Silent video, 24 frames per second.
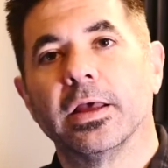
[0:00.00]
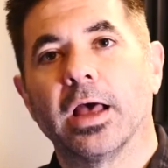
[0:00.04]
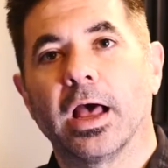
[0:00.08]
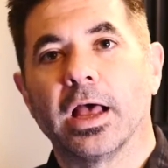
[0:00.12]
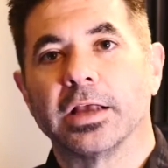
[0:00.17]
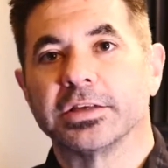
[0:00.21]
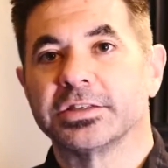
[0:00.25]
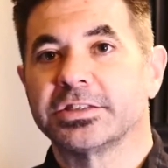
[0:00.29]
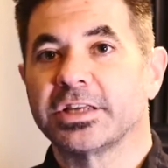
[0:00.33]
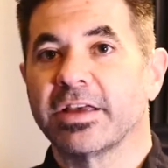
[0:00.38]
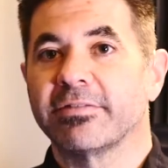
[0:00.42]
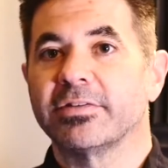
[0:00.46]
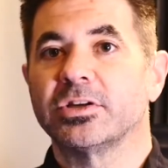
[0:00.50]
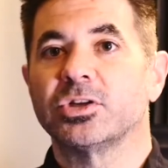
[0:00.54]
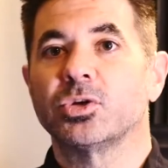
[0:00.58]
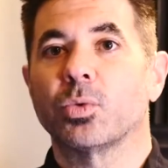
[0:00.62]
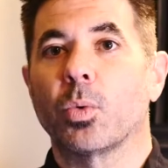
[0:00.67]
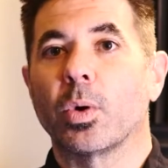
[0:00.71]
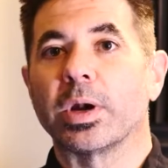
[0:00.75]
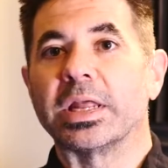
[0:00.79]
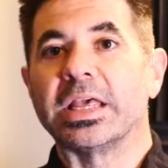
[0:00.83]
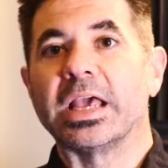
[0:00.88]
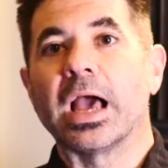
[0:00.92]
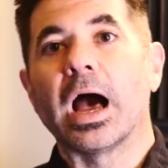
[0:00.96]

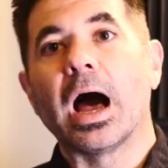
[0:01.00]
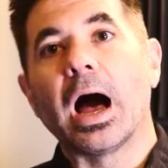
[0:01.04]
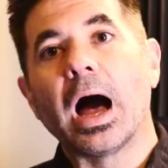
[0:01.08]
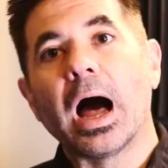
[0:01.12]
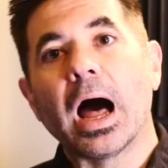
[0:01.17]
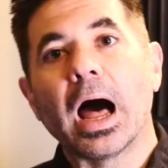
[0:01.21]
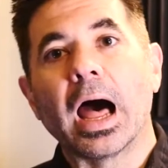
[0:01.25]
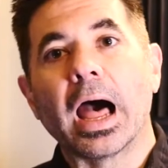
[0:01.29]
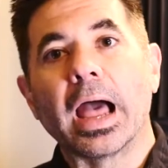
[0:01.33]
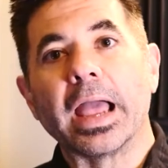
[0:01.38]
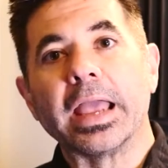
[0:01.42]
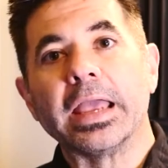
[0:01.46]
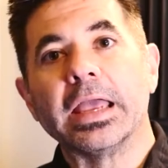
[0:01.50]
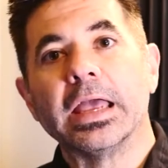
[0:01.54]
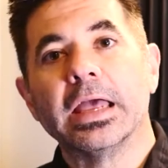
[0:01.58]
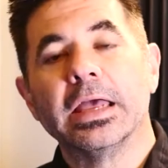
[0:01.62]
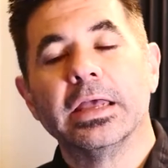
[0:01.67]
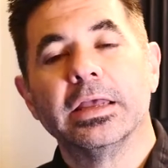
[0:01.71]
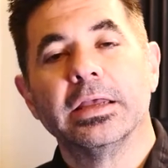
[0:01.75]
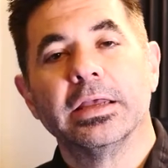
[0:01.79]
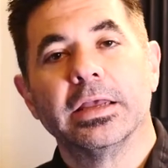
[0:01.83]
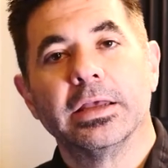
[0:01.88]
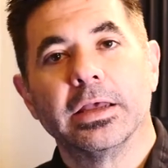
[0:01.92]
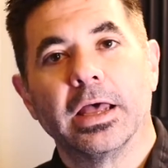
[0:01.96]
720i
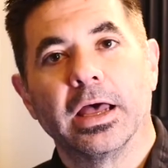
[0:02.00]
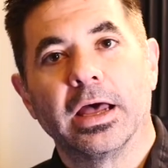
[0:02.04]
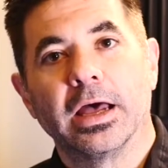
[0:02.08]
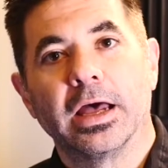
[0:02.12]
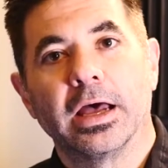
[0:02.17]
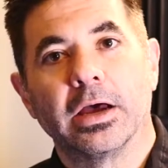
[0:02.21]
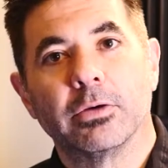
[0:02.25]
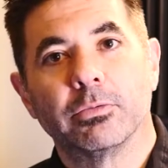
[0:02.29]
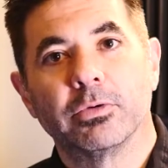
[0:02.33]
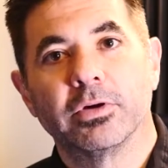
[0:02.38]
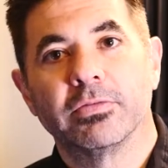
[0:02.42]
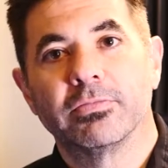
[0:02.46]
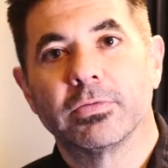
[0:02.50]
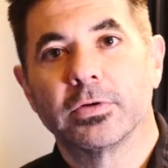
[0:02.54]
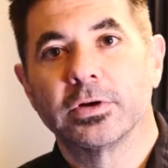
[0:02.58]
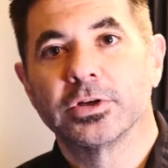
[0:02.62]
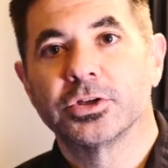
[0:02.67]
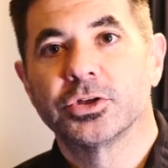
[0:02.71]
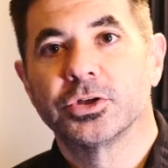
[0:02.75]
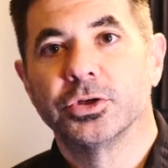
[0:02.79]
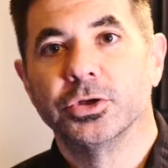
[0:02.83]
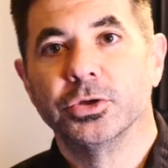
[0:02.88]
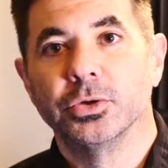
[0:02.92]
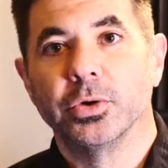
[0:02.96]

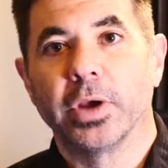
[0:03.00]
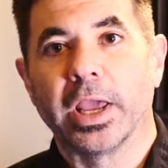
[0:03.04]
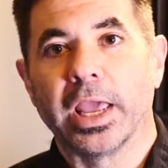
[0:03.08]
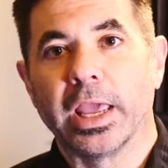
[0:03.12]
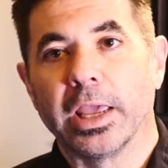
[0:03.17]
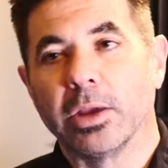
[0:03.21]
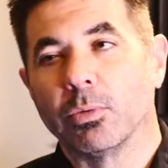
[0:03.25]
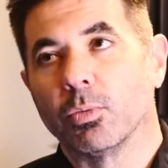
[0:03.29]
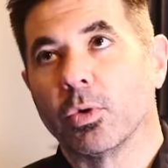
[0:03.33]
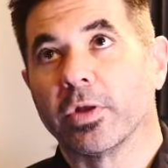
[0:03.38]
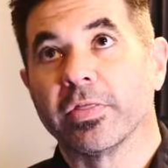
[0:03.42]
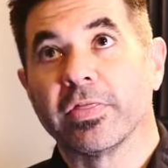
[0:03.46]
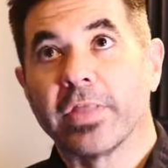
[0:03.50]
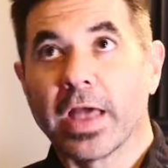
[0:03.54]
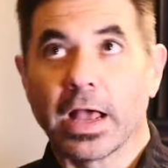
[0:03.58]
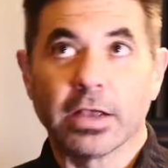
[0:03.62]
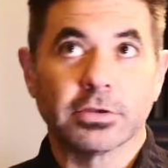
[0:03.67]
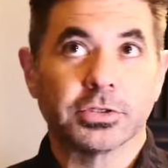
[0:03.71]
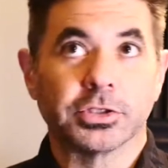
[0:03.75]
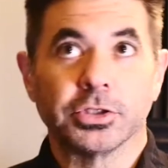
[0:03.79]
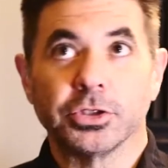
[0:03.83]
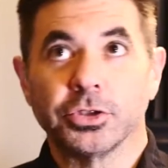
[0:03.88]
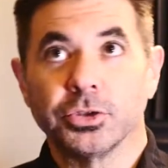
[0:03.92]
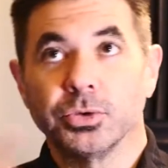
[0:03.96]
refers to a
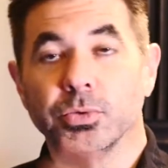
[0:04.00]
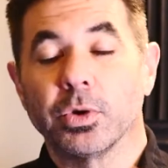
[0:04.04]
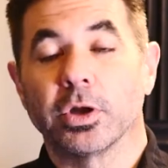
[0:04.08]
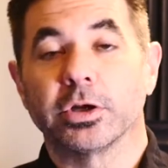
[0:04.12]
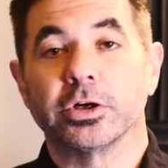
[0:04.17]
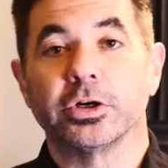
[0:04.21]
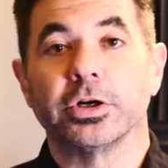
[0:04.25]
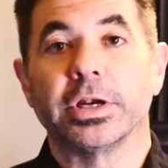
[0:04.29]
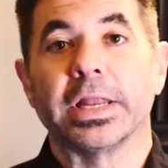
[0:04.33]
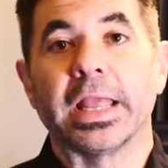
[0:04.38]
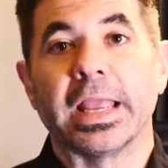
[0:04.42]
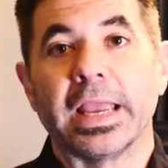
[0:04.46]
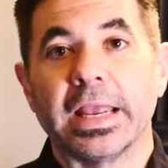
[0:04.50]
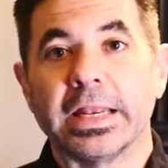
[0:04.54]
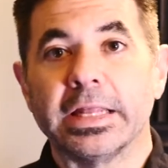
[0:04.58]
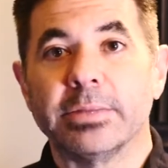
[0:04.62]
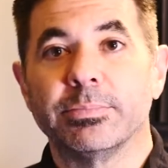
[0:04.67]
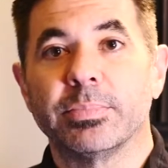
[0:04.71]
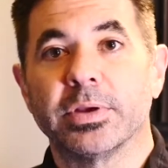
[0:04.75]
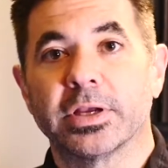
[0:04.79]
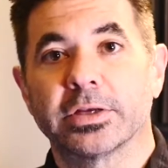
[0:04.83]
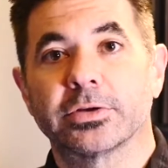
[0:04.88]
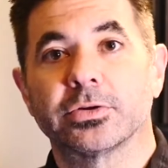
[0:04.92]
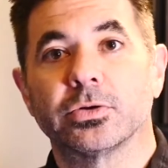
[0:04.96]
1,280
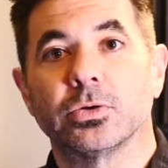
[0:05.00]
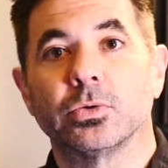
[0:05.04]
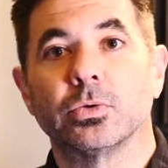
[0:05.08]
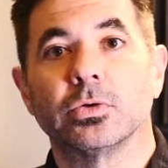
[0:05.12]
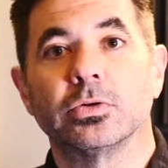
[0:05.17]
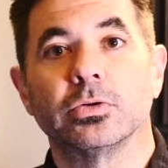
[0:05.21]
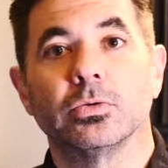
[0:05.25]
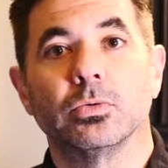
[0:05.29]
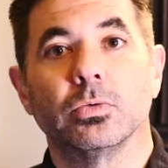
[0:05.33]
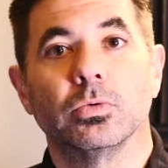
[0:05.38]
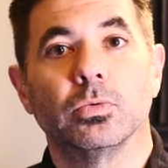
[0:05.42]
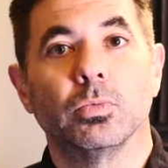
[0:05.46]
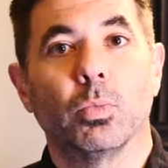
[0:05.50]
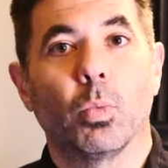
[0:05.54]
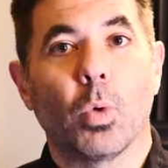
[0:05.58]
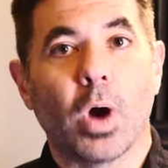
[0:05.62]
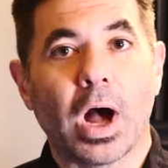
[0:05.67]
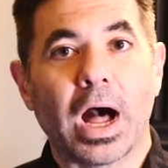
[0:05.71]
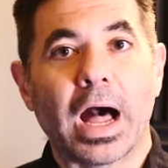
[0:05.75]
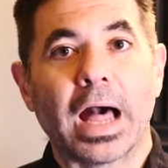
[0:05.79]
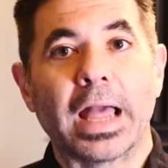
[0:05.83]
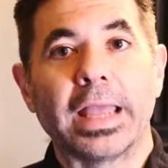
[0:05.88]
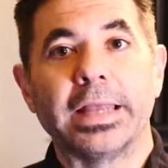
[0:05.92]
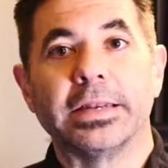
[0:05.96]
pixel
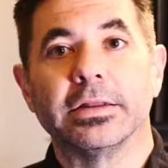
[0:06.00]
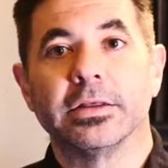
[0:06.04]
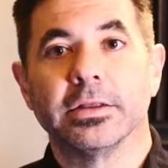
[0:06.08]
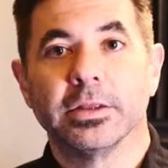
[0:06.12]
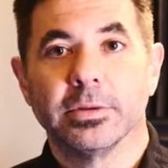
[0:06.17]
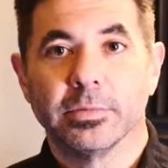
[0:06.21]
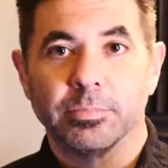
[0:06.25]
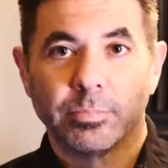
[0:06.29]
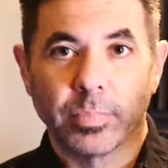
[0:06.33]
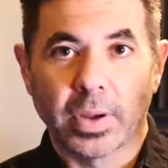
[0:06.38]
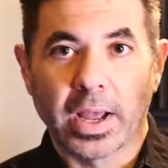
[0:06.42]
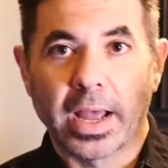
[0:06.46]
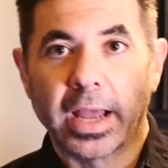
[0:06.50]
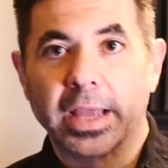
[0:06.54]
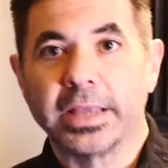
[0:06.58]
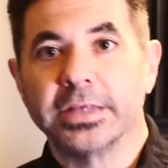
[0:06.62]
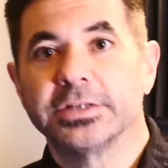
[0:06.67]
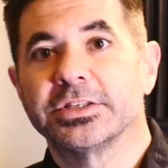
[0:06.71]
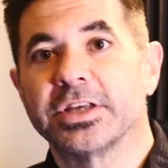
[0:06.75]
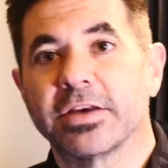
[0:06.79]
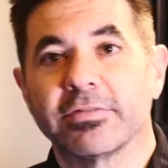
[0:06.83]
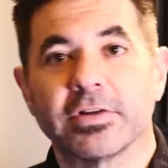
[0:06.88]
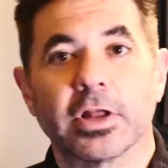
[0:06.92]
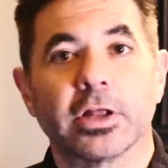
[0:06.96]
wide by
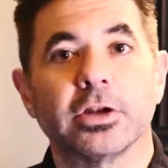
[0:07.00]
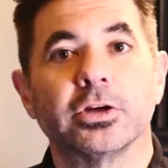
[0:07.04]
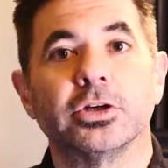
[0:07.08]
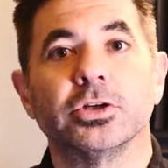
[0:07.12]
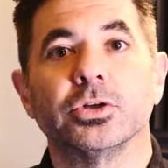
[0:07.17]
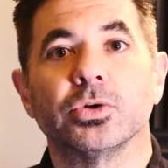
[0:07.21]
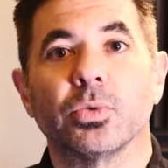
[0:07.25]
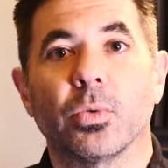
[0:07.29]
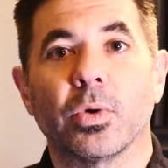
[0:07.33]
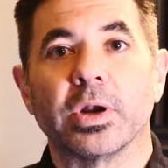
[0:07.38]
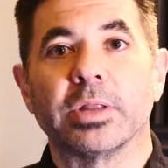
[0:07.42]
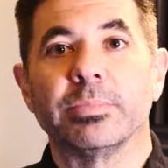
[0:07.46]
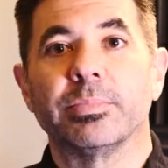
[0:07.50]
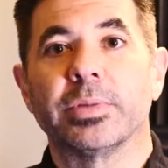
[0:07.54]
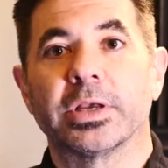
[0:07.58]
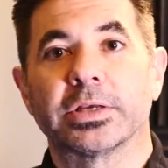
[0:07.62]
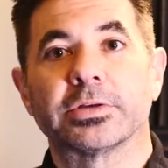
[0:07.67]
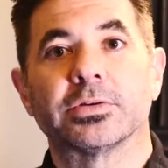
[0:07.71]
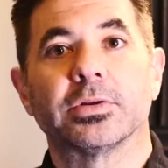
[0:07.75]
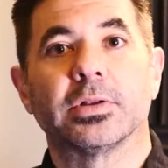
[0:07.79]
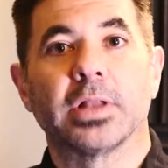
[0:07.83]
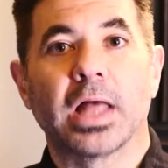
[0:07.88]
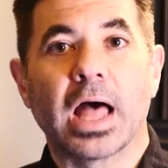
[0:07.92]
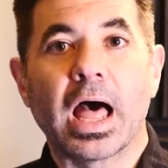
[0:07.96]
720
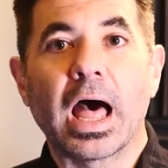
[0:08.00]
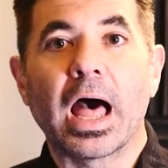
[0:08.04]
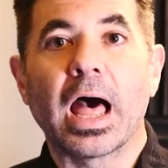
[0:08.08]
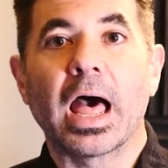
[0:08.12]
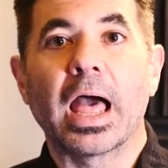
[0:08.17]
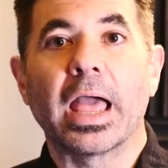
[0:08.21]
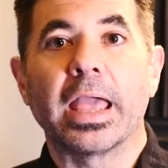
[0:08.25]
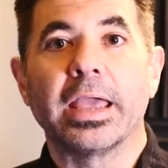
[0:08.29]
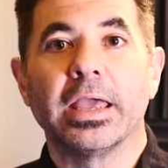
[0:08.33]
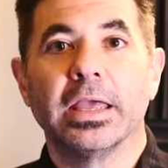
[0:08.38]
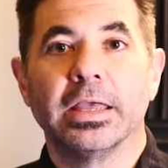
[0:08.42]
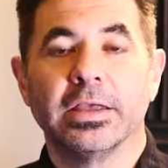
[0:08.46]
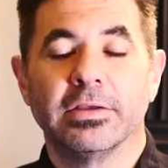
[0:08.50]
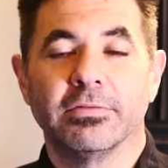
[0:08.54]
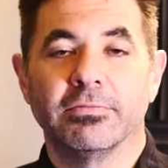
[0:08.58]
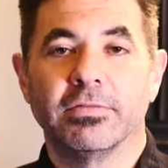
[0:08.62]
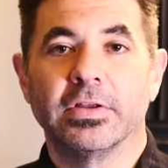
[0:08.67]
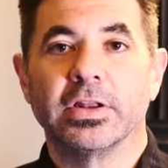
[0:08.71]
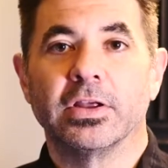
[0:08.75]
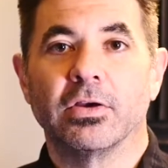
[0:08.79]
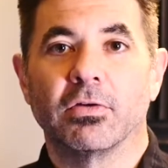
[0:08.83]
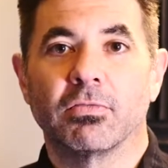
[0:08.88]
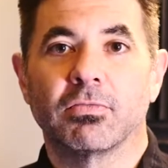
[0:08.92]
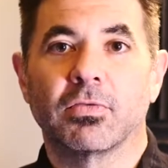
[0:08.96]
pixel high
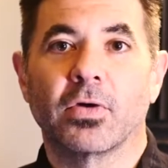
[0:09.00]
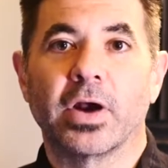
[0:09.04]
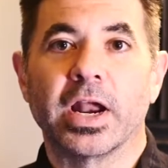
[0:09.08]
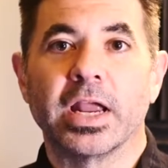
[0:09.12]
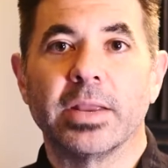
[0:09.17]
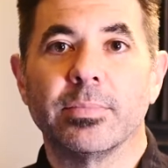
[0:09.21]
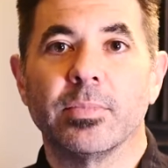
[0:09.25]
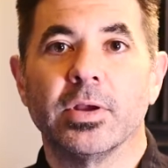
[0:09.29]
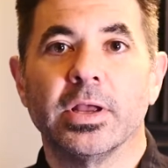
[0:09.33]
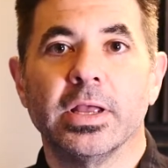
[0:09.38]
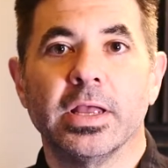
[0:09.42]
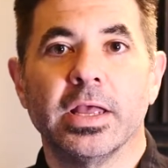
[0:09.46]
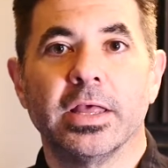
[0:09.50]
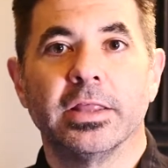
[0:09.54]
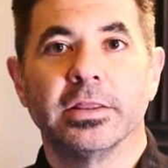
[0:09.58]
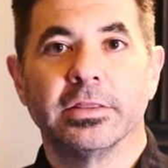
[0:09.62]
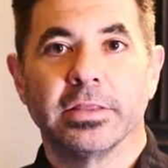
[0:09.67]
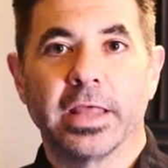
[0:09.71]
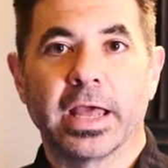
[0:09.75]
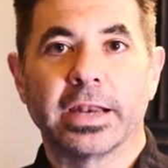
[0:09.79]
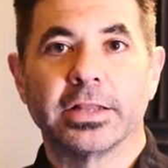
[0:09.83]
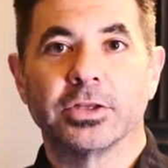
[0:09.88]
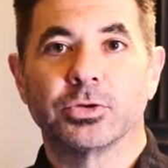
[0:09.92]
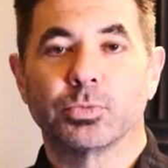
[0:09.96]
video frame
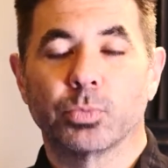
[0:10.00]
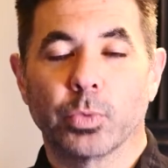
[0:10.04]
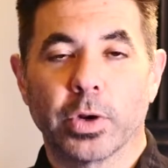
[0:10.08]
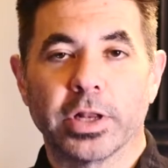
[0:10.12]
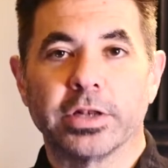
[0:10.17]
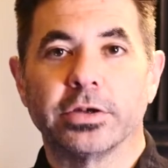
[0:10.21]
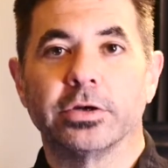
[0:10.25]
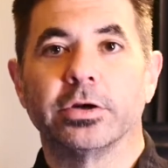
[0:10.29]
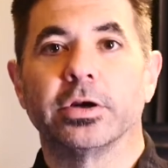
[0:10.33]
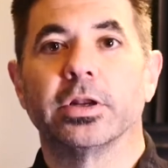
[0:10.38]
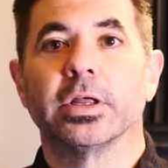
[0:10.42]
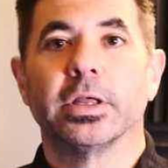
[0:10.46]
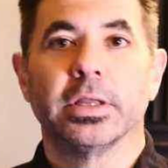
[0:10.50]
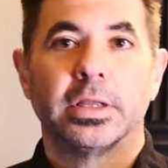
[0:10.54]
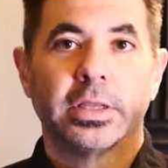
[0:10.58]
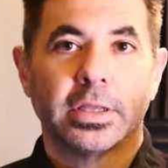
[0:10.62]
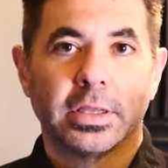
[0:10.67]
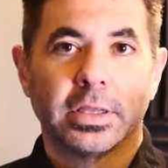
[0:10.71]
that is rendered